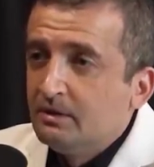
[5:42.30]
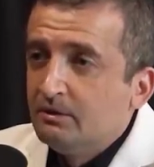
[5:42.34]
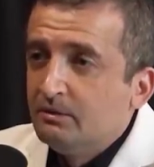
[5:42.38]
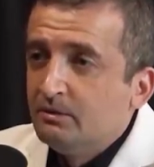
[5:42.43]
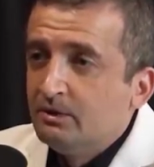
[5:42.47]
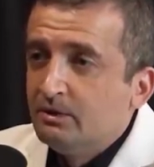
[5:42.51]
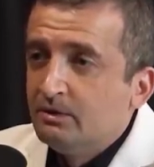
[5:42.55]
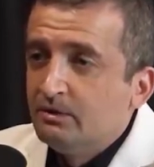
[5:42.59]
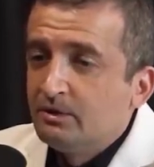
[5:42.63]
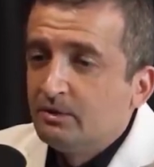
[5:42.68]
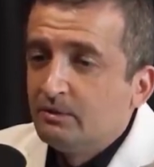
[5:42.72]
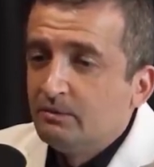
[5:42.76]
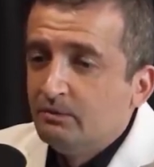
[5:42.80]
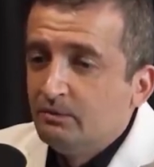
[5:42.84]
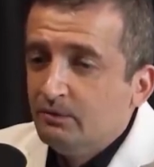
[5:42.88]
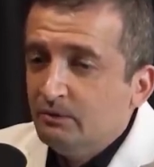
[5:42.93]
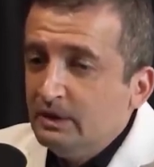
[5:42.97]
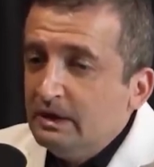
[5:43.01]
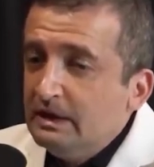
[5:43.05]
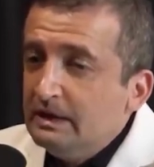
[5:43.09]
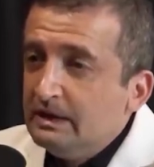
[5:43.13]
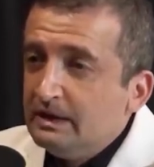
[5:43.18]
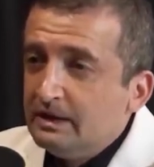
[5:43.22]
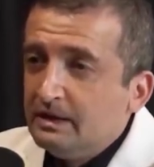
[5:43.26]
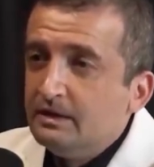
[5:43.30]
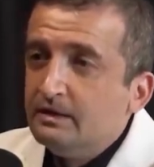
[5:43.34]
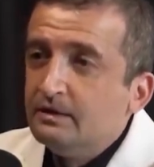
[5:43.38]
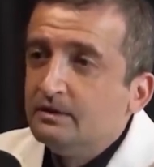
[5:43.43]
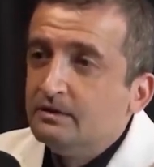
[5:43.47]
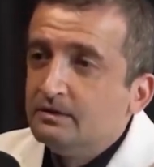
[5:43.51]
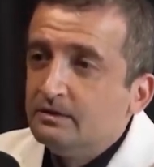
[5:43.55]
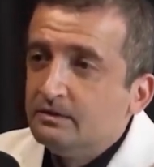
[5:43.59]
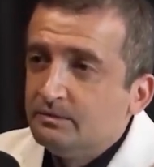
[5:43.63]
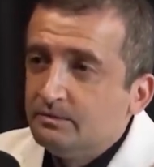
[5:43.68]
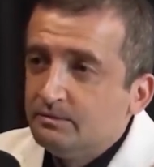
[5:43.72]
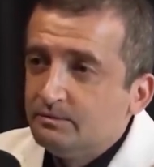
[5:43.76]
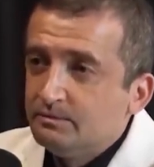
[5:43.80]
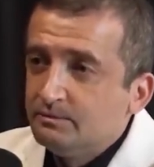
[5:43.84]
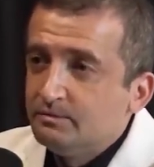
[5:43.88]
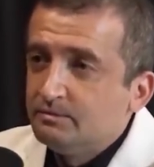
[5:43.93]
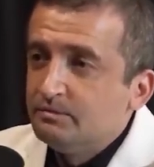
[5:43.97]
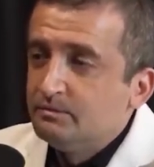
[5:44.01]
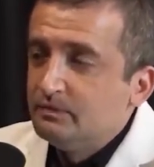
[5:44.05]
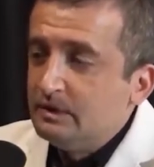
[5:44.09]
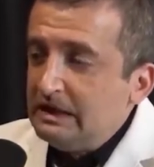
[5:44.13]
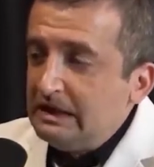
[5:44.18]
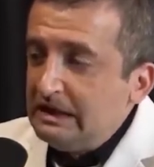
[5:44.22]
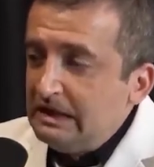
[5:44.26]
with some really
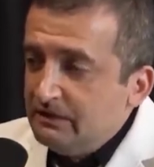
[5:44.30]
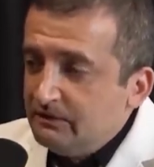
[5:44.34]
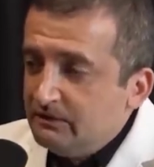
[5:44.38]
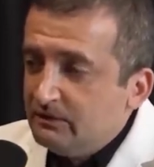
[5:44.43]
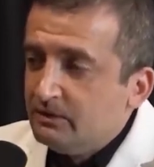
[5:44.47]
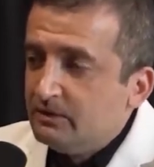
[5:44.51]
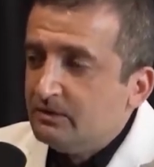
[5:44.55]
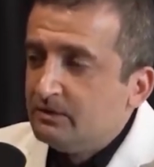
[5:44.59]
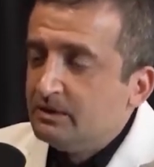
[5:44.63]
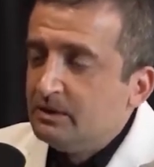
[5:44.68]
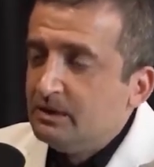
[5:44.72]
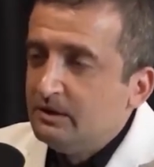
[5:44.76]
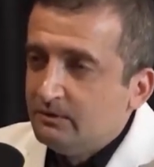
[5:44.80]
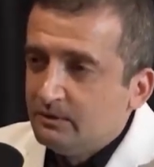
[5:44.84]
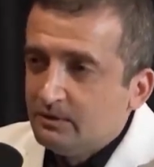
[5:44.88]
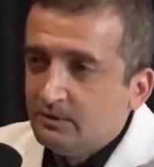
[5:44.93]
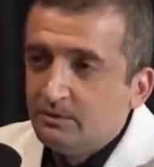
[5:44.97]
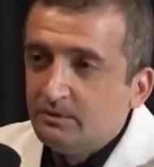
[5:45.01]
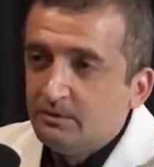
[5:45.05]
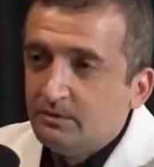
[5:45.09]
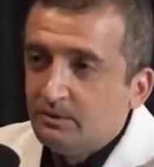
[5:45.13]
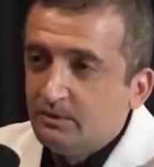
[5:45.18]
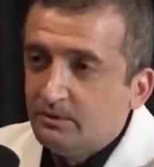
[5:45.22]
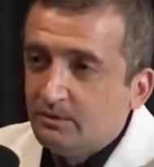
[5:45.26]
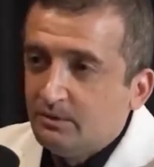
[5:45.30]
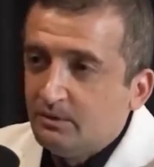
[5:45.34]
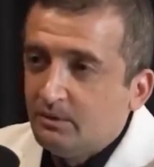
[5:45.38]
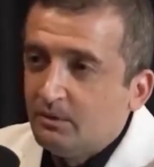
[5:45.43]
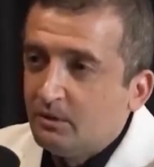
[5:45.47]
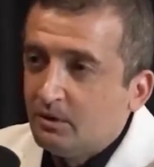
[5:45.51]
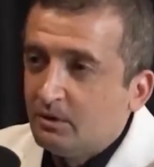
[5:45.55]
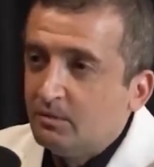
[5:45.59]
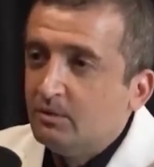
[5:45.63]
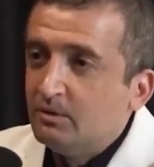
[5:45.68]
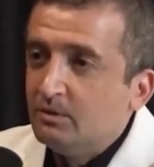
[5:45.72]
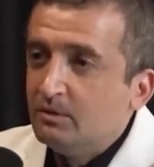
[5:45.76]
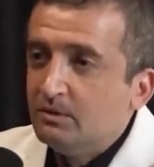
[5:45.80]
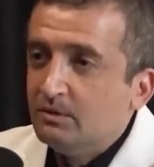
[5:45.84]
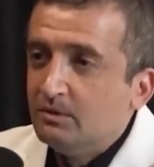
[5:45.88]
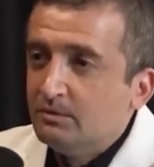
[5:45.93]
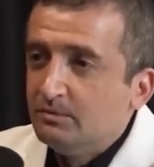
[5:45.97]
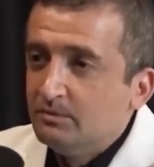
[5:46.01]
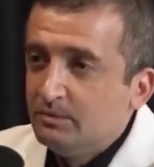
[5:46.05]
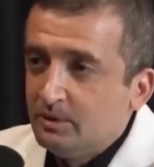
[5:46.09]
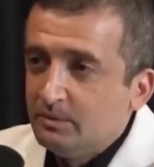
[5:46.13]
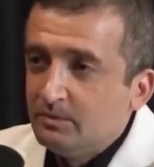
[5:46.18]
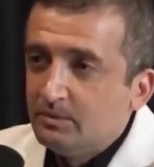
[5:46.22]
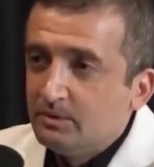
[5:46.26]
evil, evil, horrible
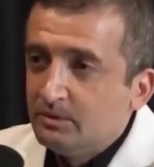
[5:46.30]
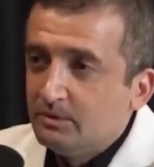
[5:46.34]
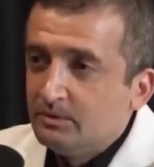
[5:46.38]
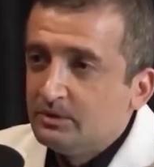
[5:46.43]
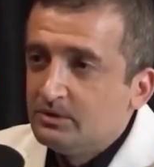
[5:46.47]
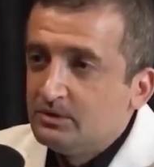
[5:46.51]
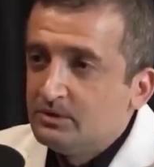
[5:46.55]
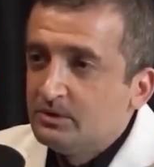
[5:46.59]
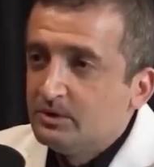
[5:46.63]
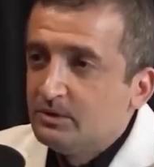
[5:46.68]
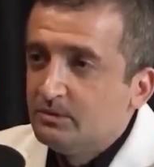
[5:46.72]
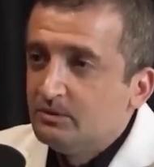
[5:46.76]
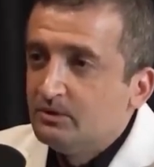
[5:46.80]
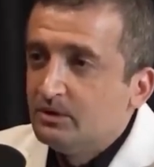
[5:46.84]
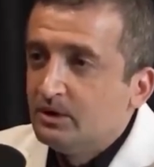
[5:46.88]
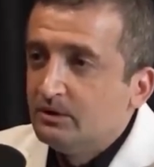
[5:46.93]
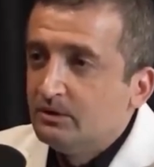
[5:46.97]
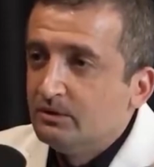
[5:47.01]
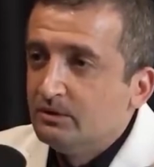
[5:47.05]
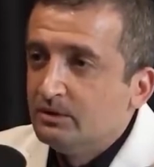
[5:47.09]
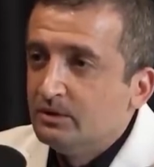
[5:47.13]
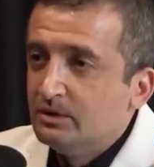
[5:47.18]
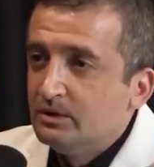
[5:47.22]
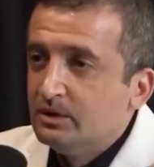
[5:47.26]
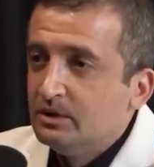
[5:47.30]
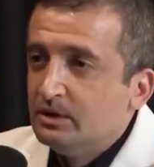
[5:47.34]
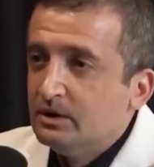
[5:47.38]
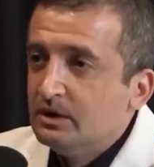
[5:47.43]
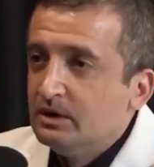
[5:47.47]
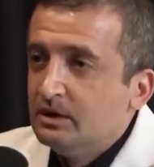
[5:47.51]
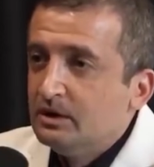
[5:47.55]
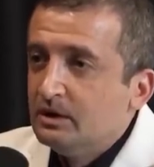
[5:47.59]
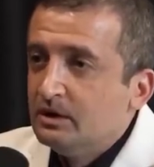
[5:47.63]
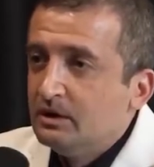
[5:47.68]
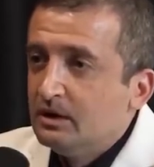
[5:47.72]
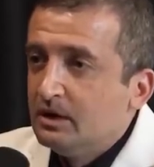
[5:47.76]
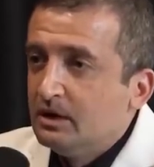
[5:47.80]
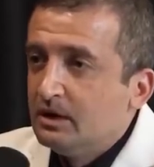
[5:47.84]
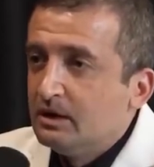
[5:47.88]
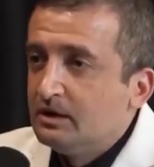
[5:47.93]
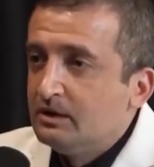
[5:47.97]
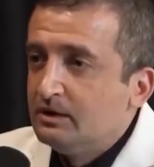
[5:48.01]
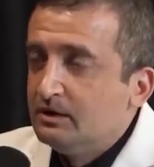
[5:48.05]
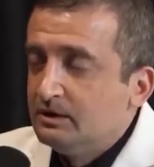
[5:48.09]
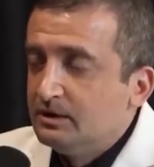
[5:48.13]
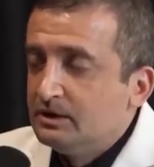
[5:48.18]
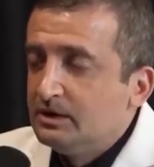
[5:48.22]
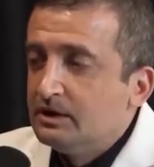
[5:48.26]
people, which Kim Jong-un
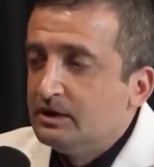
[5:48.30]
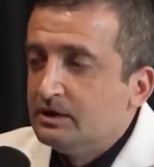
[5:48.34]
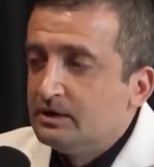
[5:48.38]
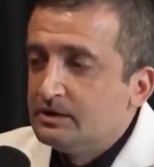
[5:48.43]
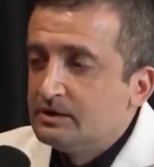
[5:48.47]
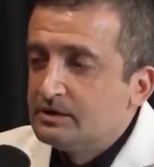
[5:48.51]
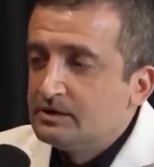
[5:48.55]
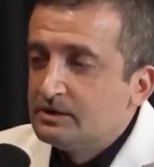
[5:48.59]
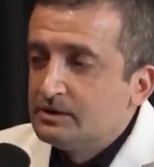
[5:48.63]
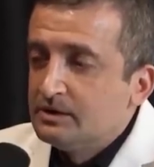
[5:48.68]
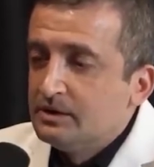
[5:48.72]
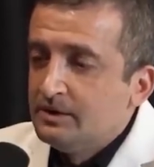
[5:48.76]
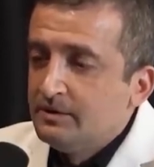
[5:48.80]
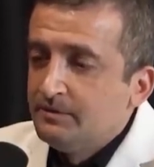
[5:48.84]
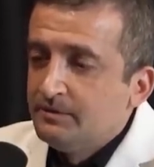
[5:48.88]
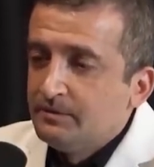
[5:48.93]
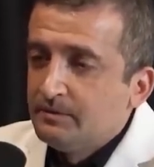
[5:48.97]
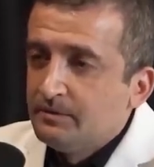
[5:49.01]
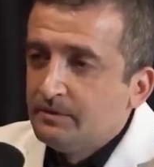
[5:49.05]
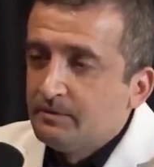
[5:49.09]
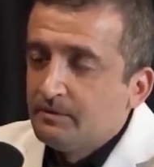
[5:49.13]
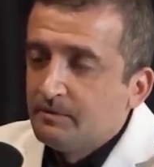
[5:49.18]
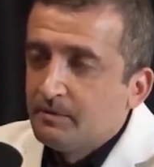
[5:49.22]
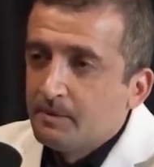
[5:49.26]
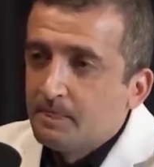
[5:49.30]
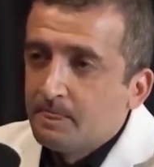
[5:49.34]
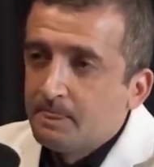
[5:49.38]
clearly is. Well,